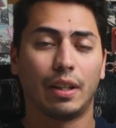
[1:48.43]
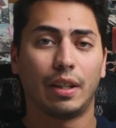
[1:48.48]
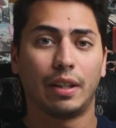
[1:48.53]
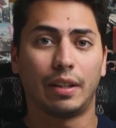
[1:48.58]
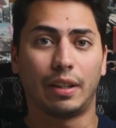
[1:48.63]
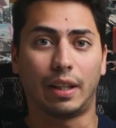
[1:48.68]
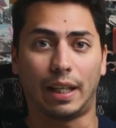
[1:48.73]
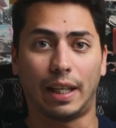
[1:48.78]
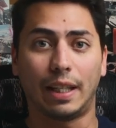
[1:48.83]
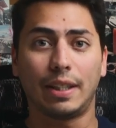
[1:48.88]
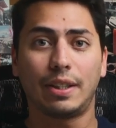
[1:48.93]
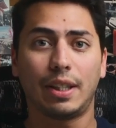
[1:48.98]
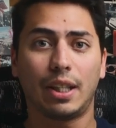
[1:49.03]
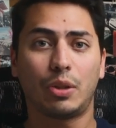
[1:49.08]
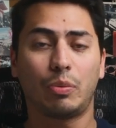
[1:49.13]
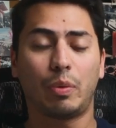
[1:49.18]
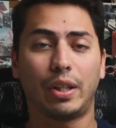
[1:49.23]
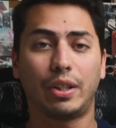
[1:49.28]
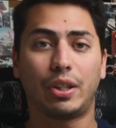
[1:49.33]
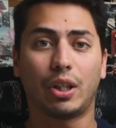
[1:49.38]
The easiest
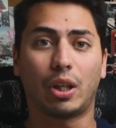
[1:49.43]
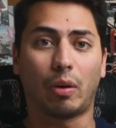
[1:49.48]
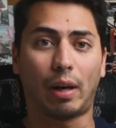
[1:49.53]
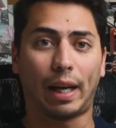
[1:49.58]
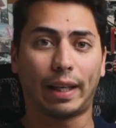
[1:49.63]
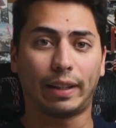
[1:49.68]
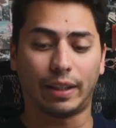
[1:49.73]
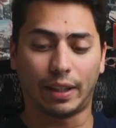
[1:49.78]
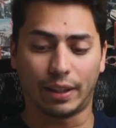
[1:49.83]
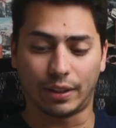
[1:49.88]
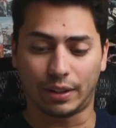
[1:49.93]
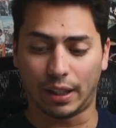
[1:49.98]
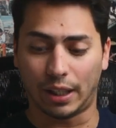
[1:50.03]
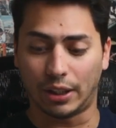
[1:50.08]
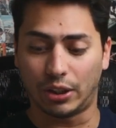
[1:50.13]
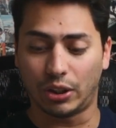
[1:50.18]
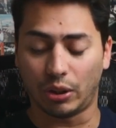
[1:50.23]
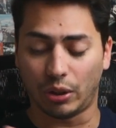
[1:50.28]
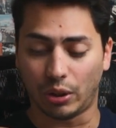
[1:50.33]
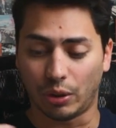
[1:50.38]
way to correct this is
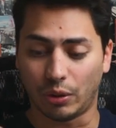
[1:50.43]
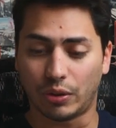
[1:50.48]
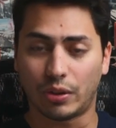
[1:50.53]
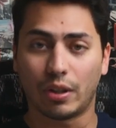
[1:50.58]
to use